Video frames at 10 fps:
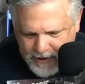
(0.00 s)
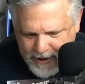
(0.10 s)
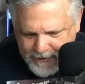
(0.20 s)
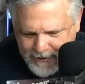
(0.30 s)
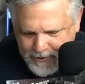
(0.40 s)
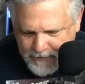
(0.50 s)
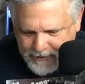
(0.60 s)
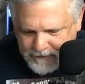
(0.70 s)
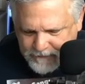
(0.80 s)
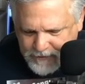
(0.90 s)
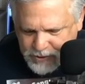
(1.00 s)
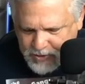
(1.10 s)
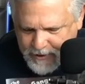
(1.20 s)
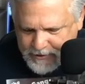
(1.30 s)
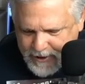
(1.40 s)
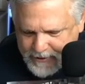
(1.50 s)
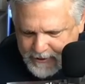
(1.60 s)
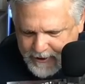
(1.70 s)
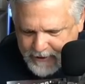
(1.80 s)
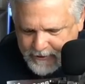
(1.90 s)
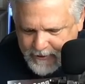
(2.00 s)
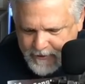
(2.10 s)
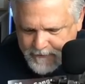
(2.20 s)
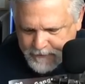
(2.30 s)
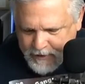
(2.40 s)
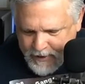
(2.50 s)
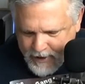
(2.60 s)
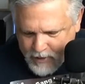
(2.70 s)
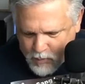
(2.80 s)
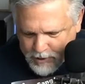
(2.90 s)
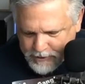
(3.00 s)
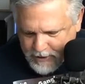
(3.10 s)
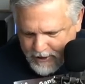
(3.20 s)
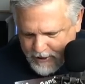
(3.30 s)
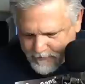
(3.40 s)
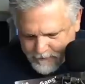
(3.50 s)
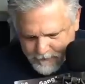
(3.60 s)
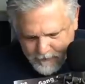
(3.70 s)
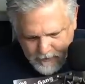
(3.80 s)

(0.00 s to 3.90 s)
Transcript: add that many fish to my tank again at one time.